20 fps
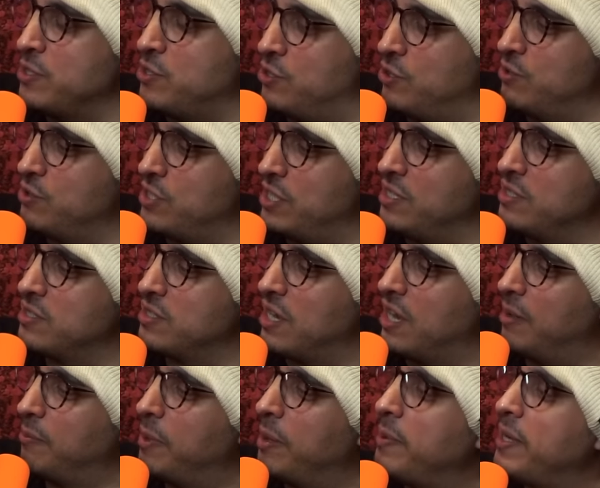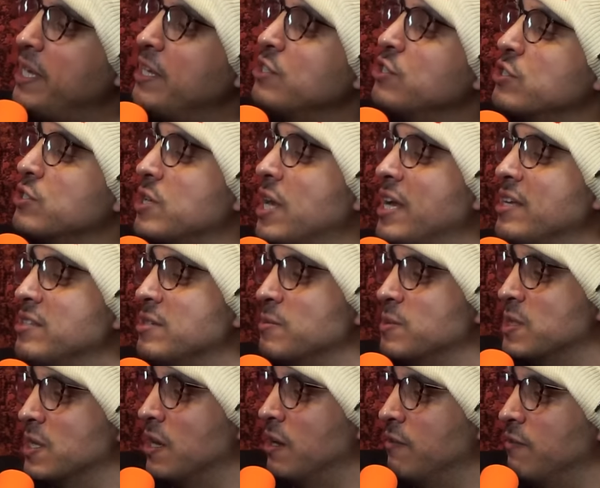maybe he's Jewish inside but maybe inside. he just
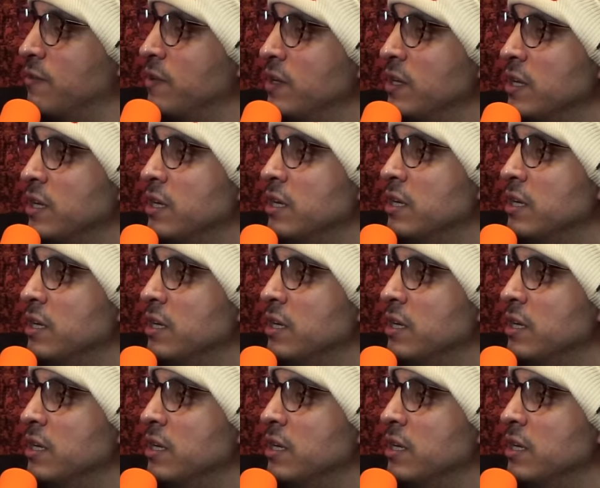hates himself.